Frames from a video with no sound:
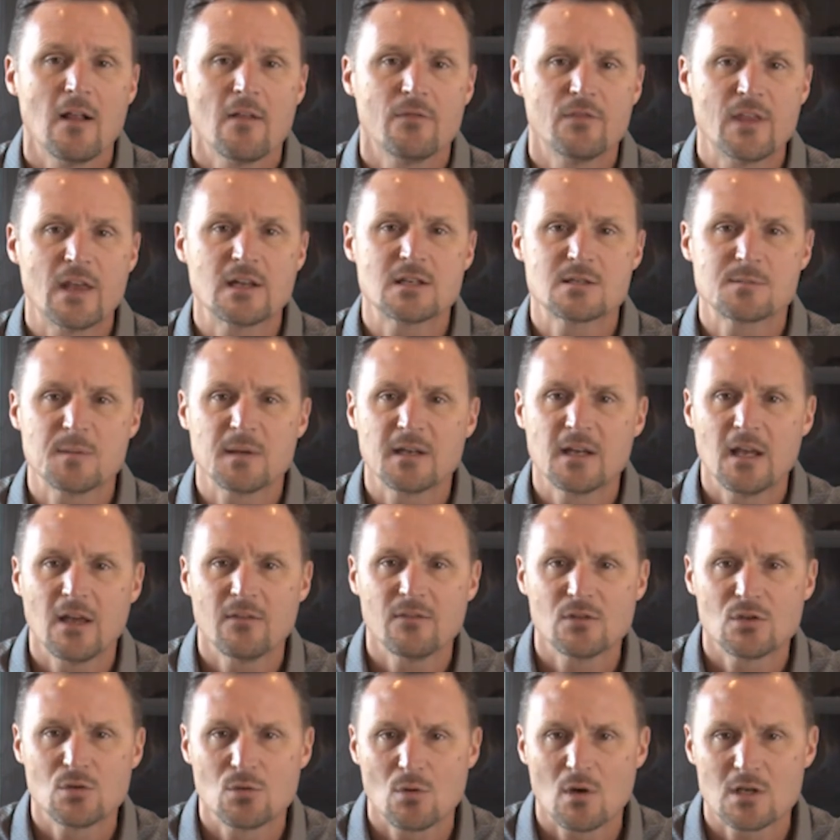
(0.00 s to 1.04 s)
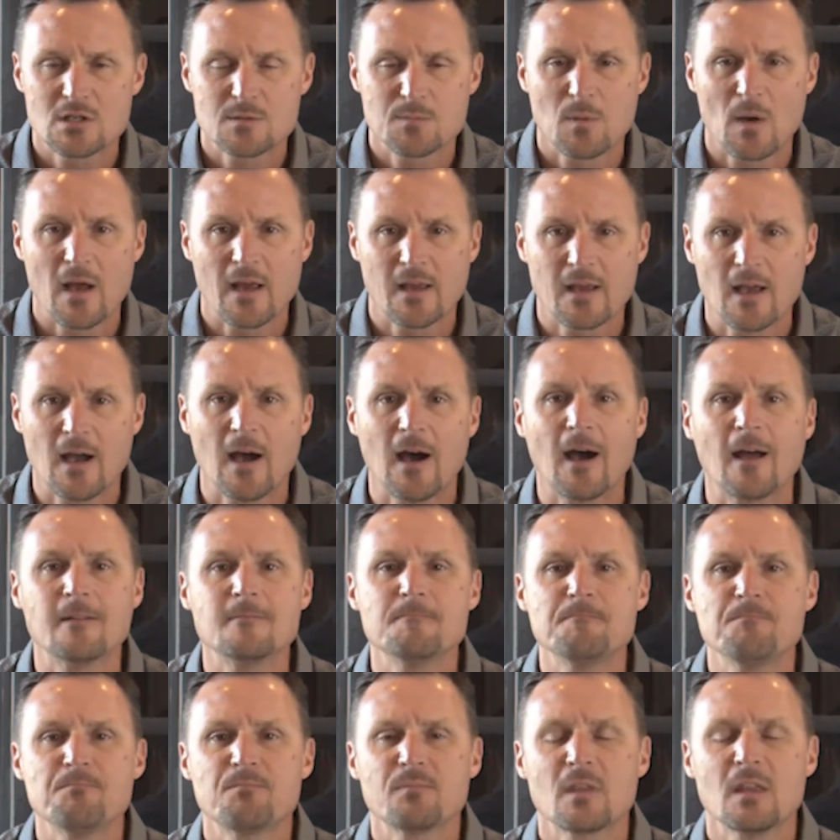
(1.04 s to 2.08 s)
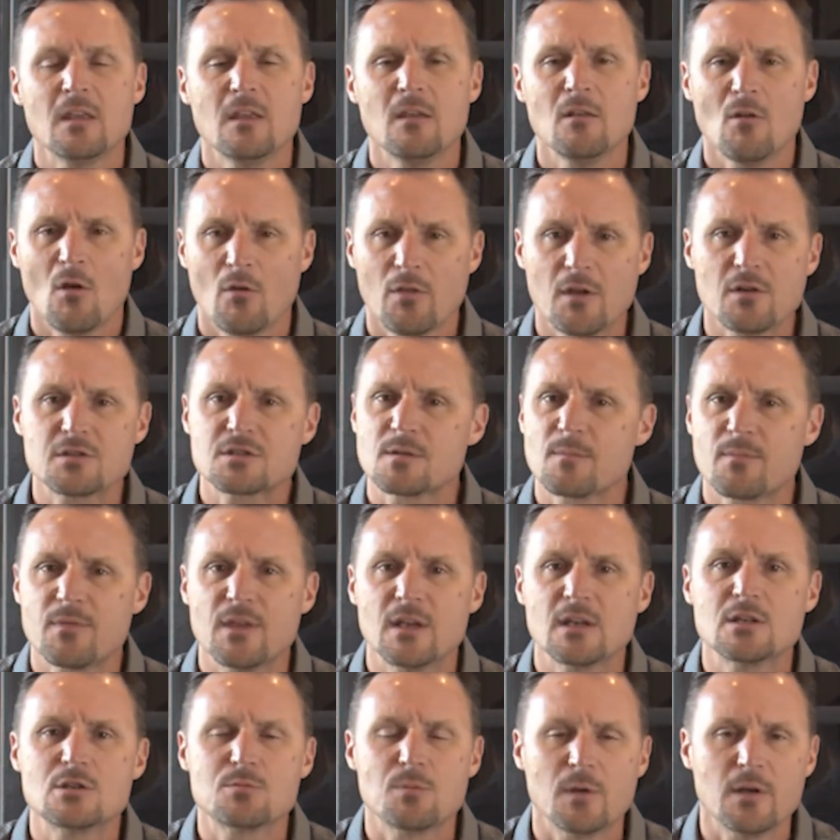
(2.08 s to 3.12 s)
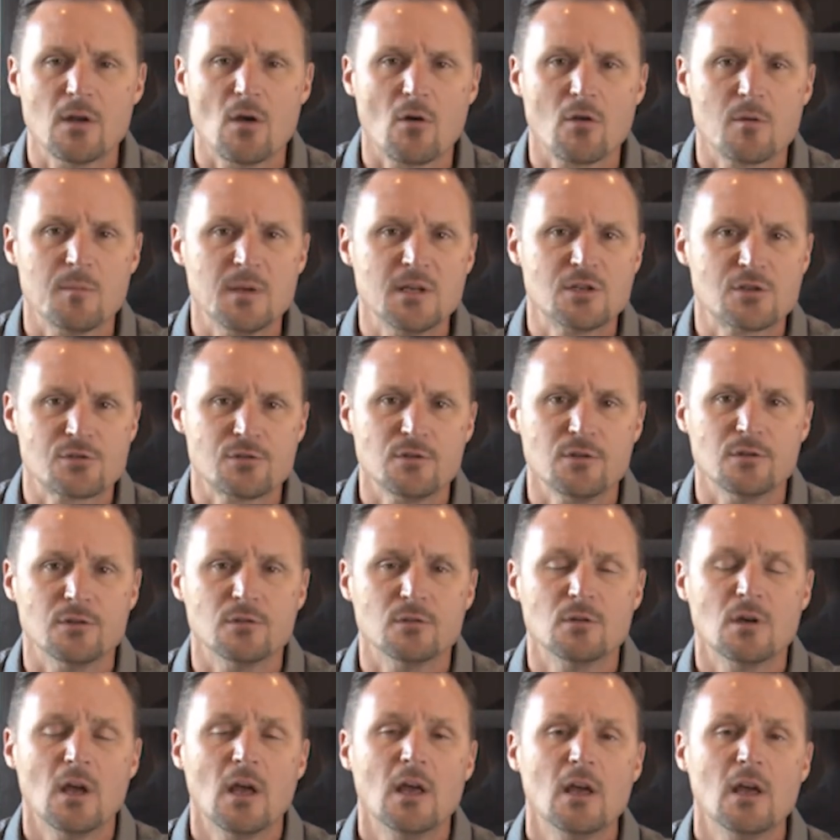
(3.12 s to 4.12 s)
that has been given to us by God. You know, there's some things we know to be true.